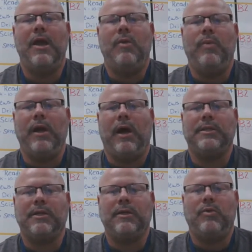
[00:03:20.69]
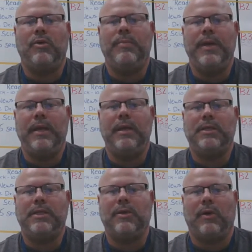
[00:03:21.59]
We also will be
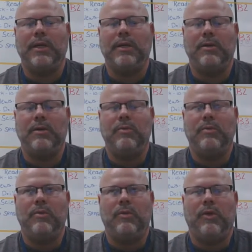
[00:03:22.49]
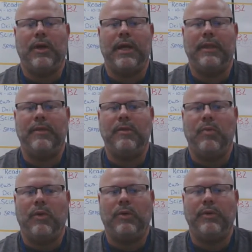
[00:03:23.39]
starting to look at the
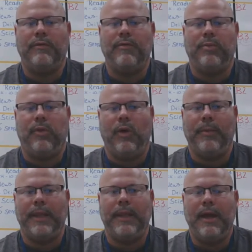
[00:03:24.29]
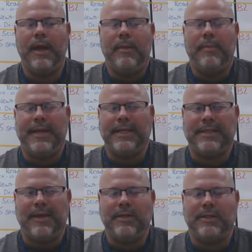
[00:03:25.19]
world of employment because
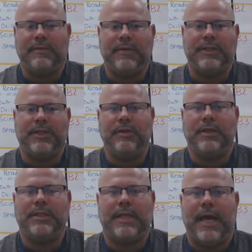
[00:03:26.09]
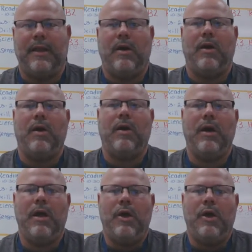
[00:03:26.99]
those of the students that are